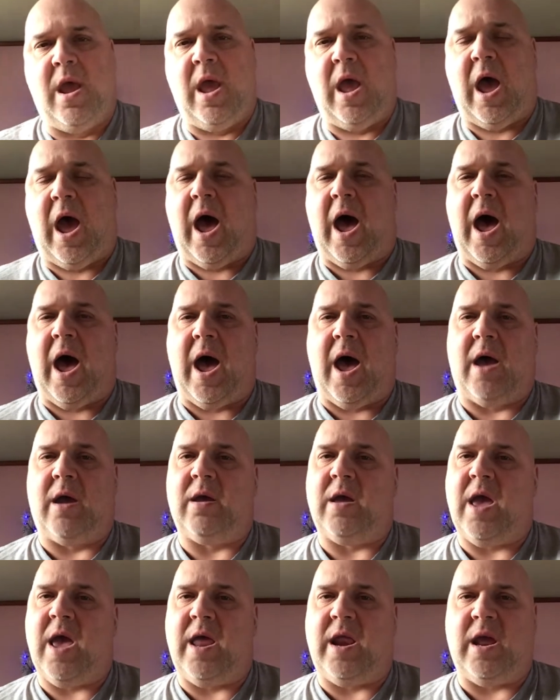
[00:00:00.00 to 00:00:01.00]

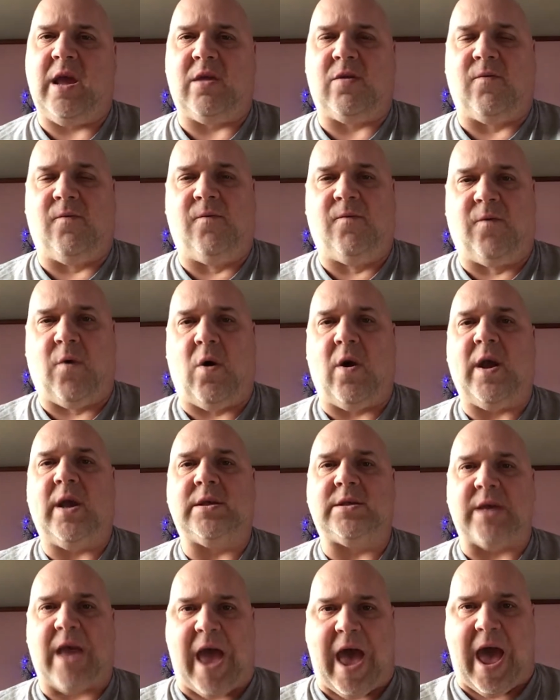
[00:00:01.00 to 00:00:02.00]
It is
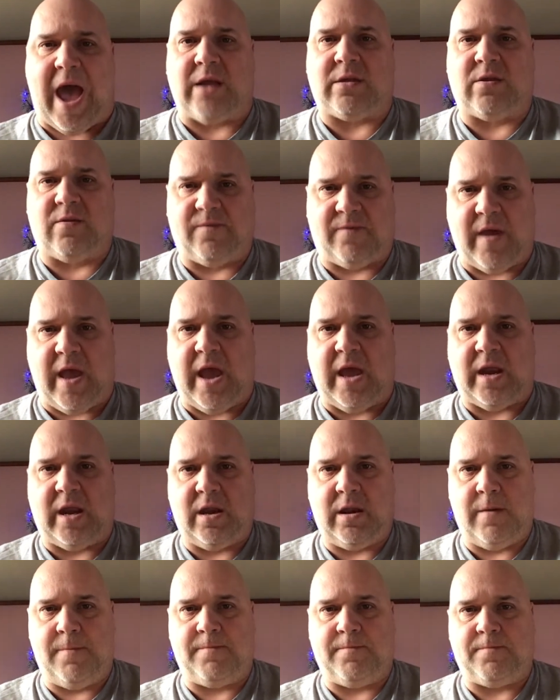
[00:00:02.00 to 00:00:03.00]
voice
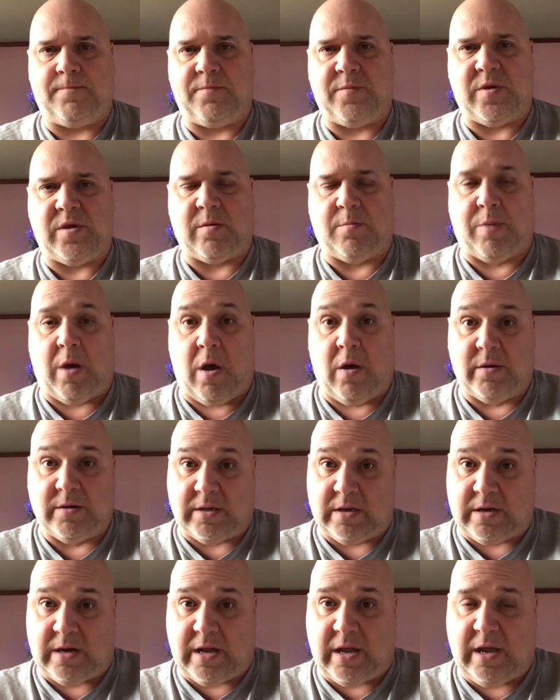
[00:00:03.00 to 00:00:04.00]
activated,
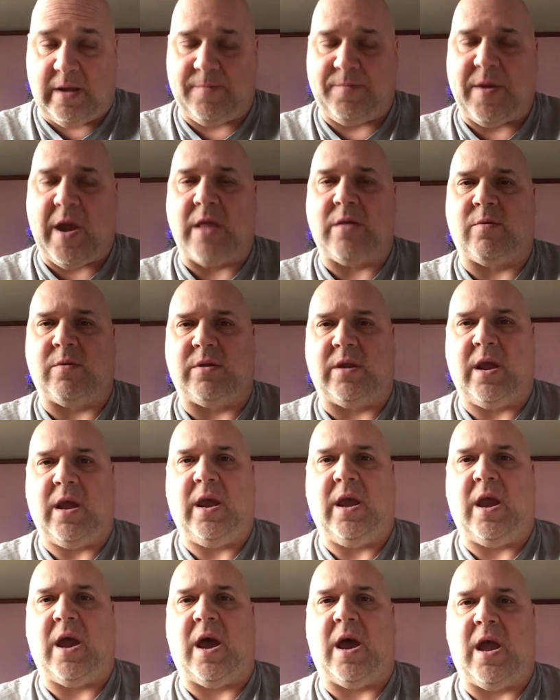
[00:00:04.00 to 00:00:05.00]
supposedly. That's what
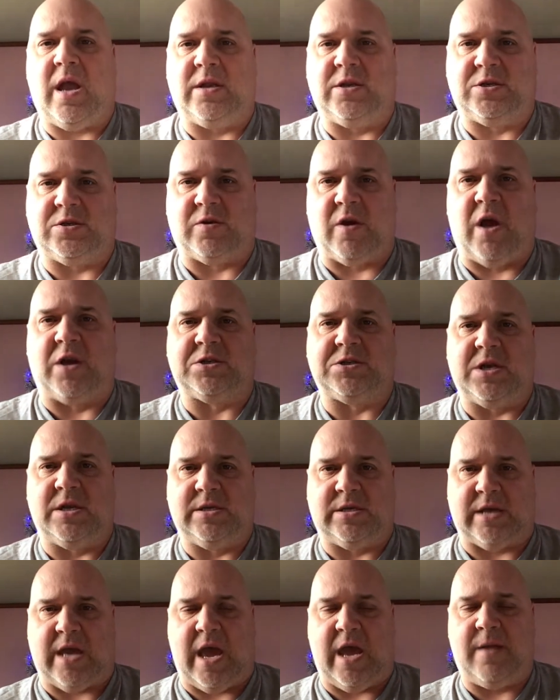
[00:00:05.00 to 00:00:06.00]
the
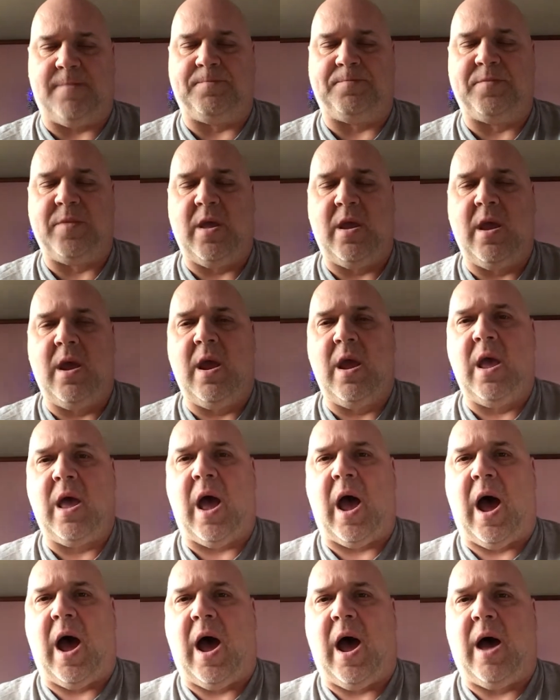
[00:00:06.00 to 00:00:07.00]
instructions said.
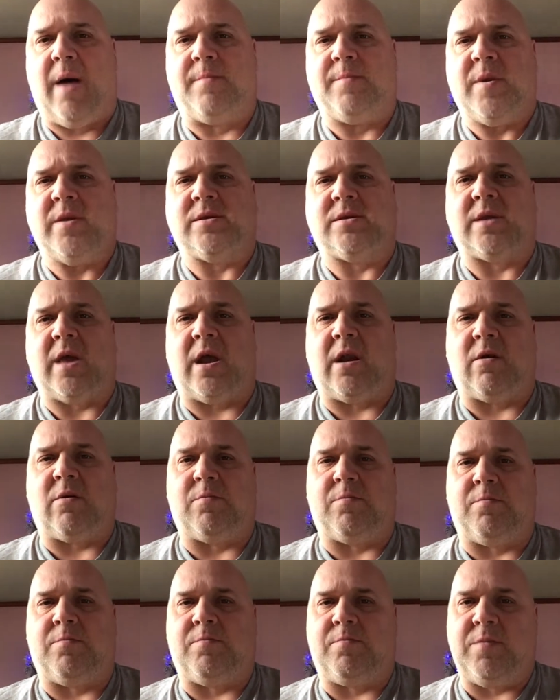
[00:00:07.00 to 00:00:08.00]
Instead
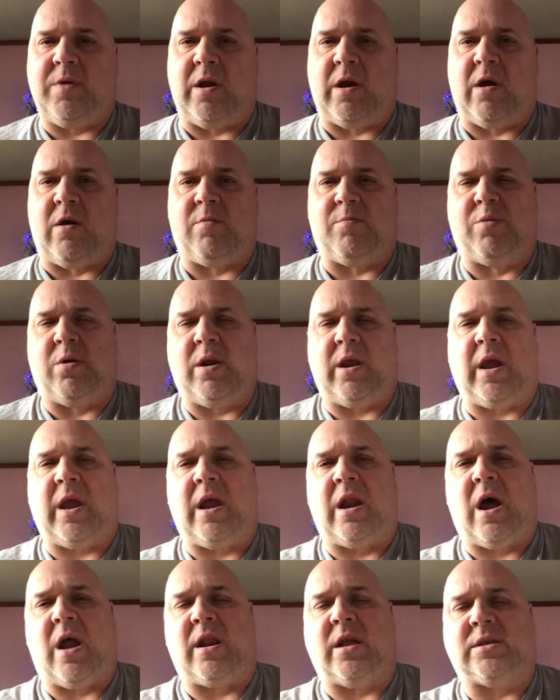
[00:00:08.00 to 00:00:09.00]
of, putting
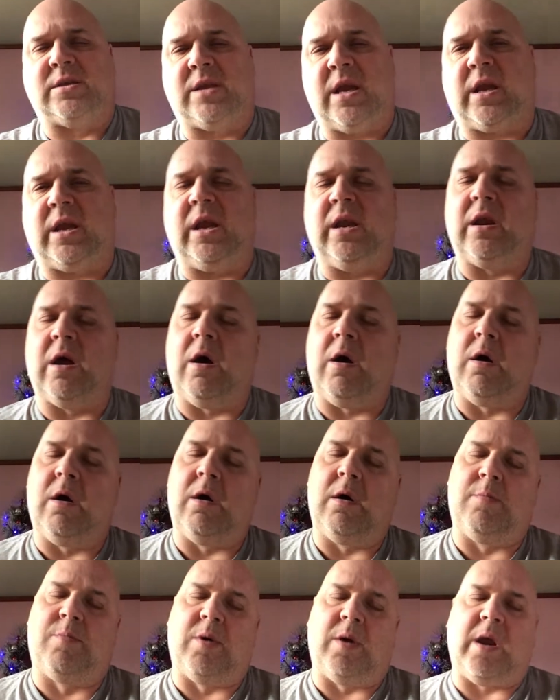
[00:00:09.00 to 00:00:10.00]
it on a sticky
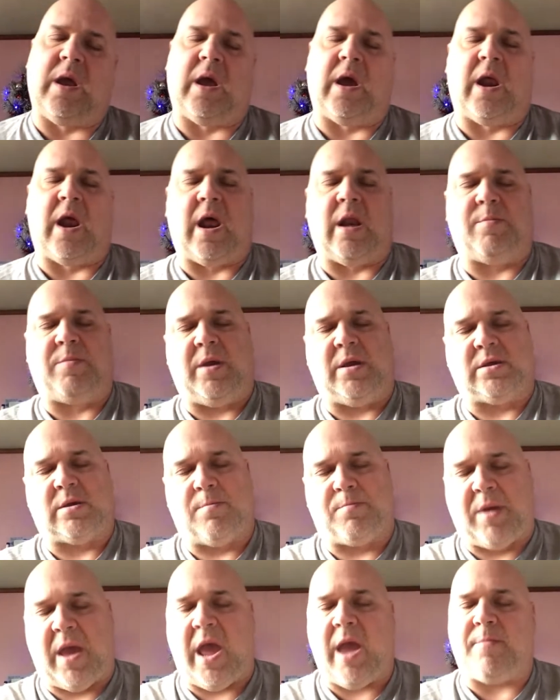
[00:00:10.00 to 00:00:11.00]
note, putting it on a piece
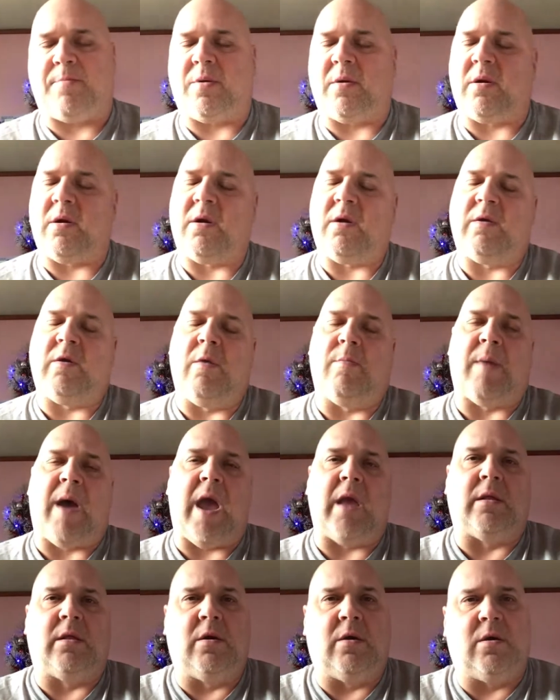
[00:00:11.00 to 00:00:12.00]
of paper, you
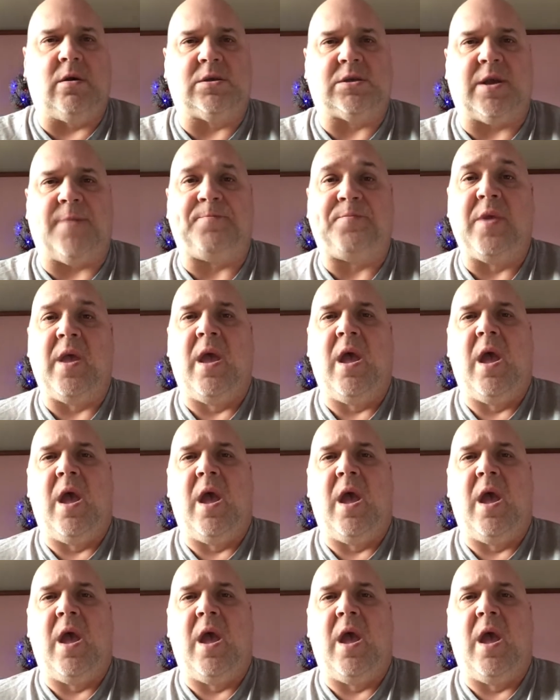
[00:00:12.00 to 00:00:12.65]
might lose it.